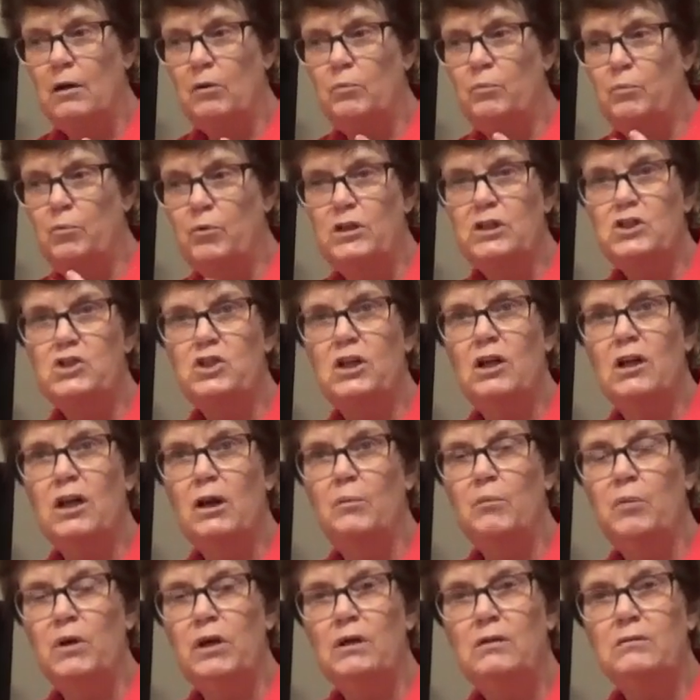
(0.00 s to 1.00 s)
British
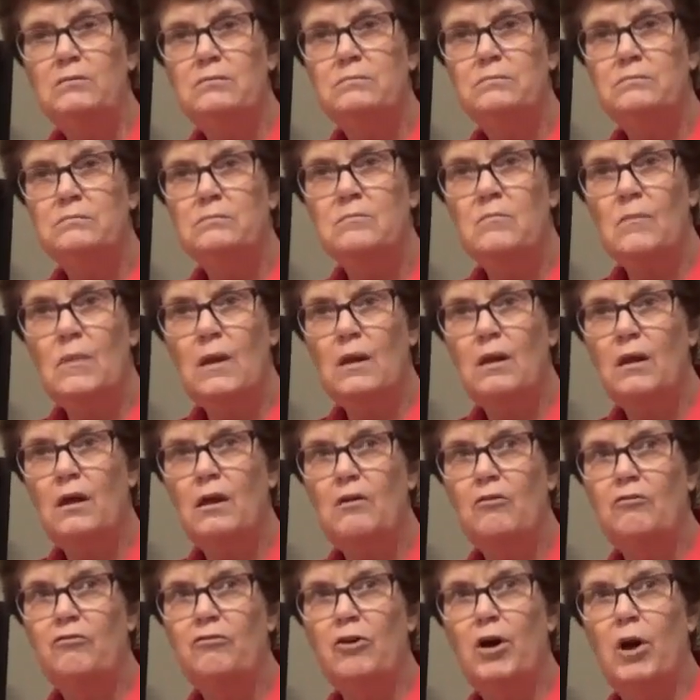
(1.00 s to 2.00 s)
Columbia,
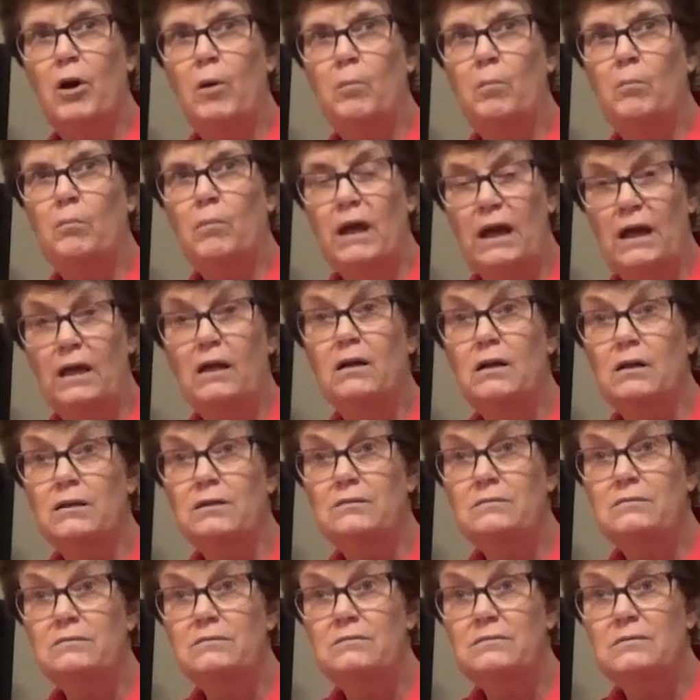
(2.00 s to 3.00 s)
from
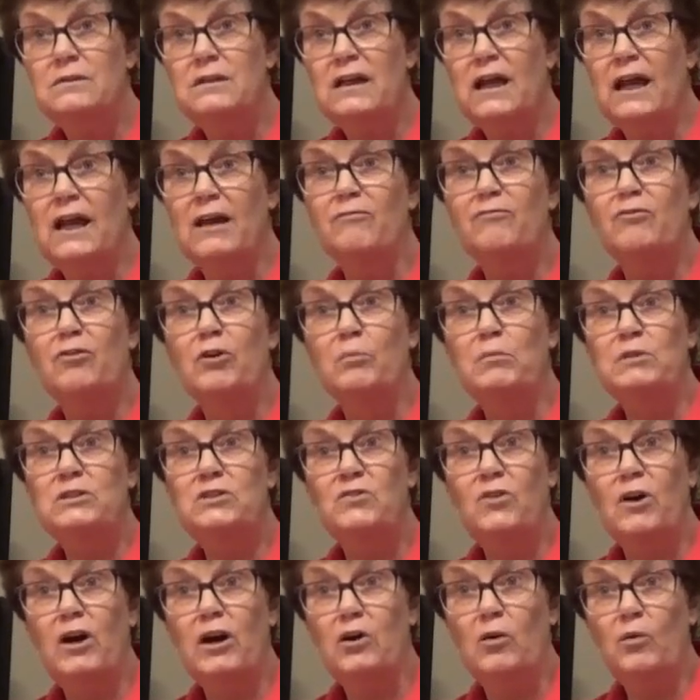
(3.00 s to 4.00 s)
England, and from as
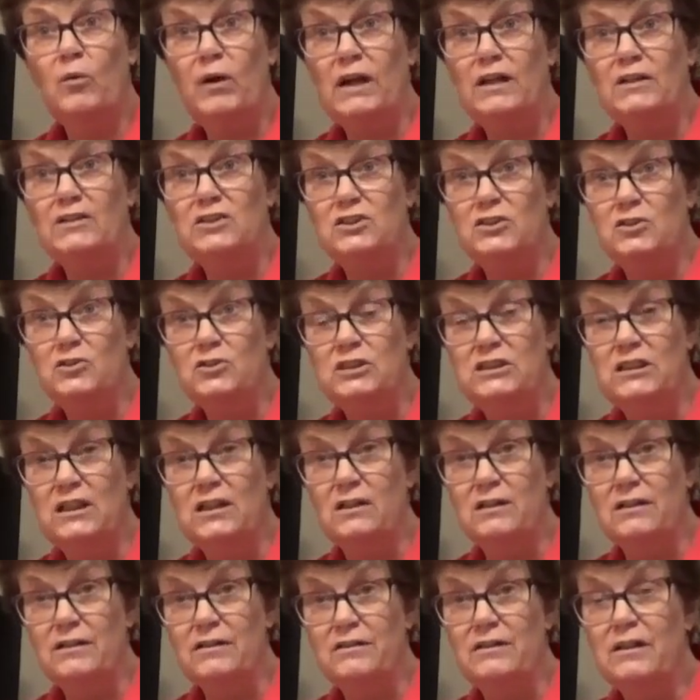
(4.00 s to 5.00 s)
far away as New
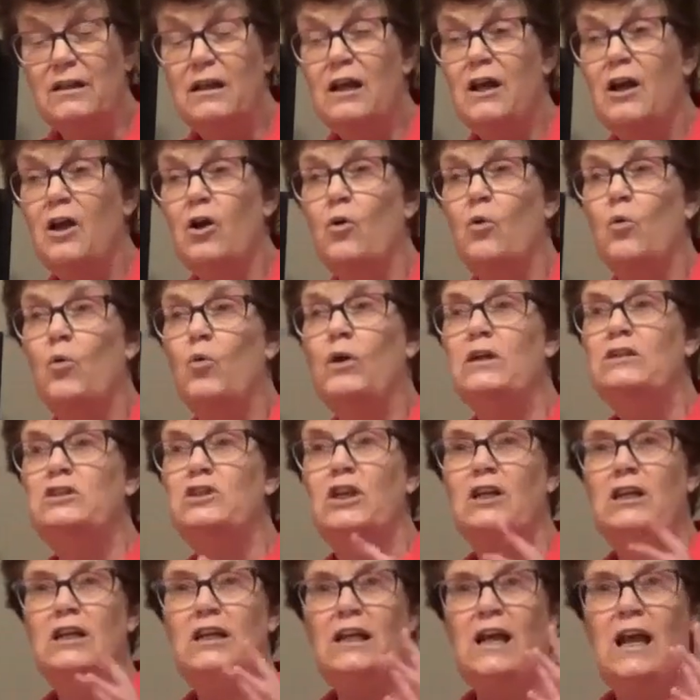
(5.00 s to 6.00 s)
Zealand, which
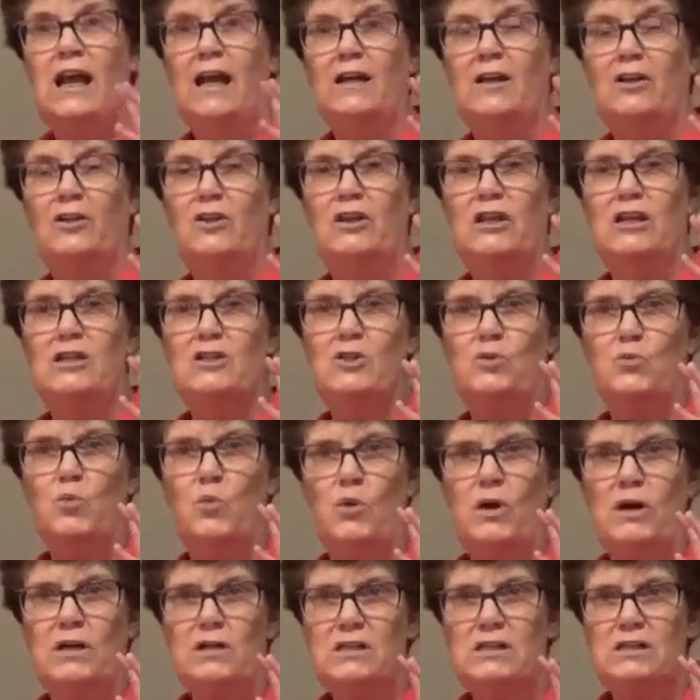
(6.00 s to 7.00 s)
indicated this
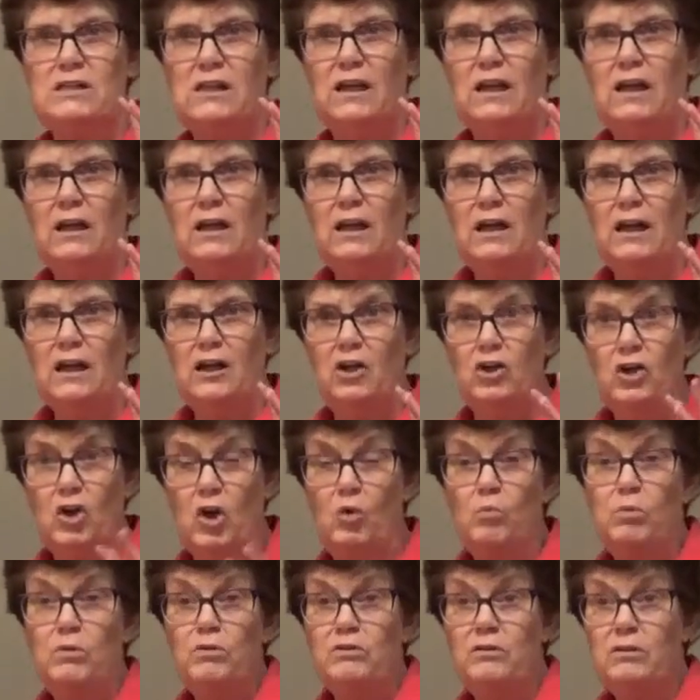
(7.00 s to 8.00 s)
was a
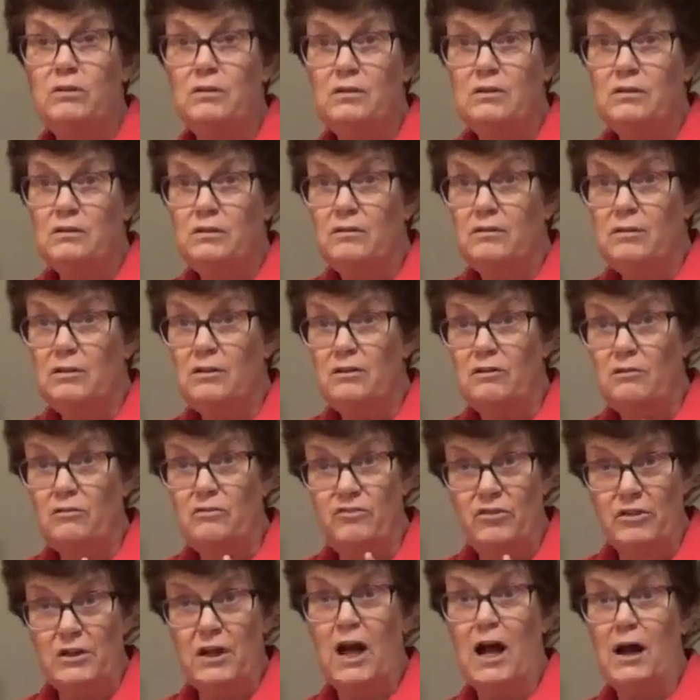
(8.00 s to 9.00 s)
global
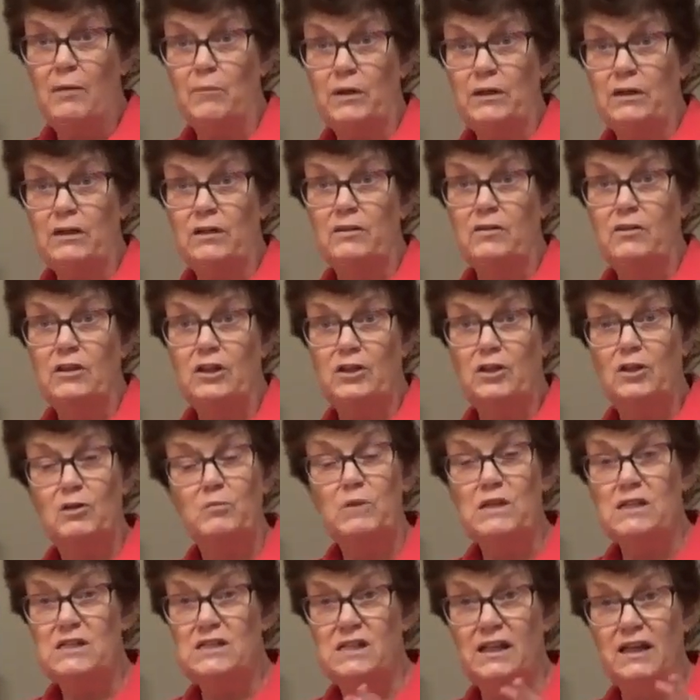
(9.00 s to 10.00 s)
phenomena that could
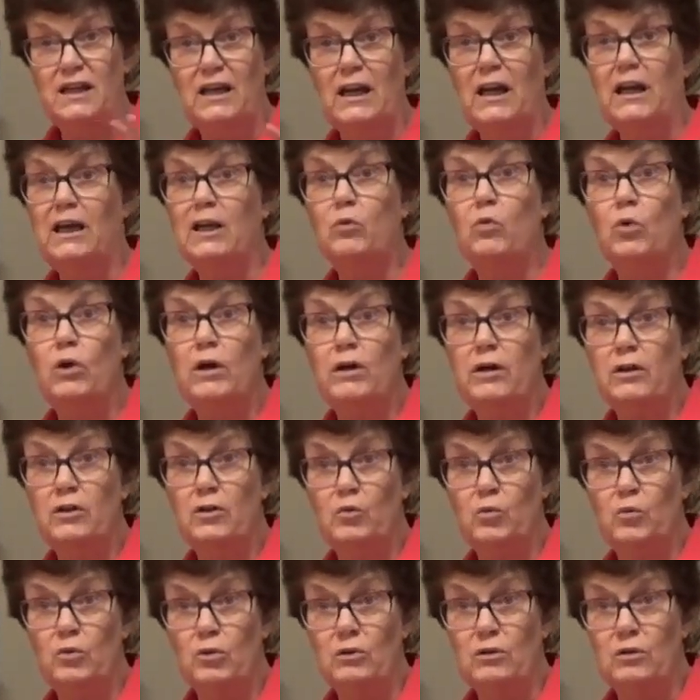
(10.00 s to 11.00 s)
be seen anywhere in
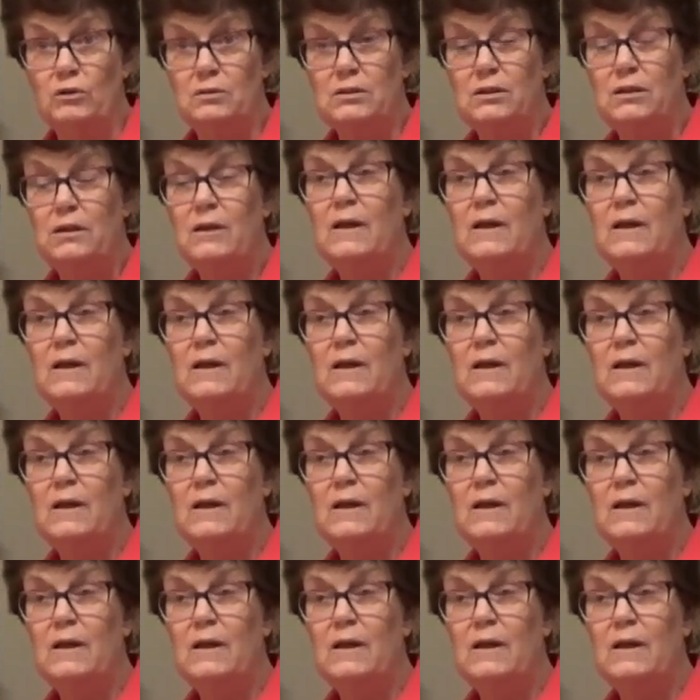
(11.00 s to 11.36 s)
the world.